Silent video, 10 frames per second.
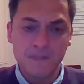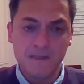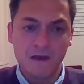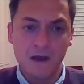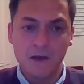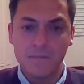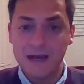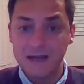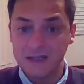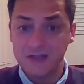
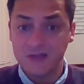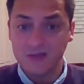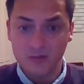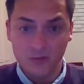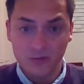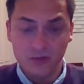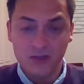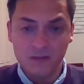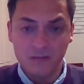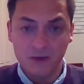badly drawn,
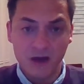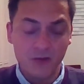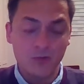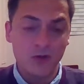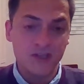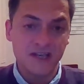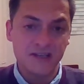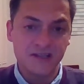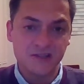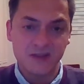but otherwise
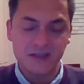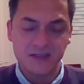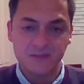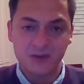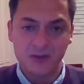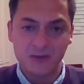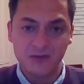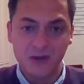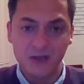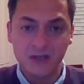has an attractive
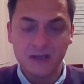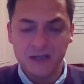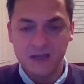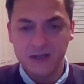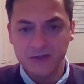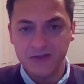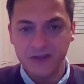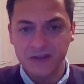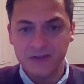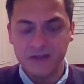profile, and you
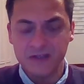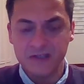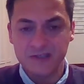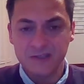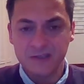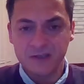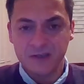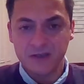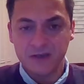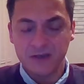think that it's
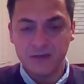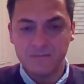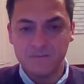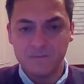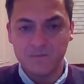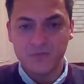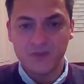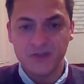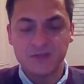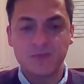
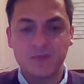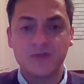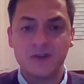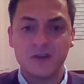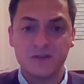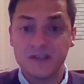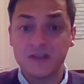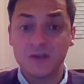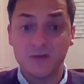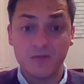
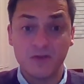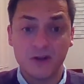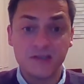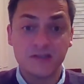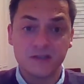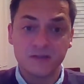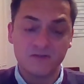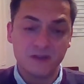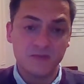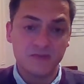overpriced, that it
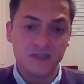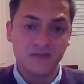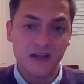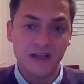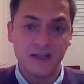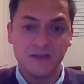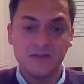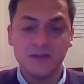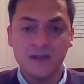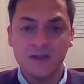represents value,
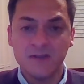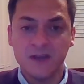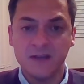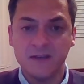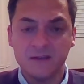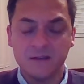then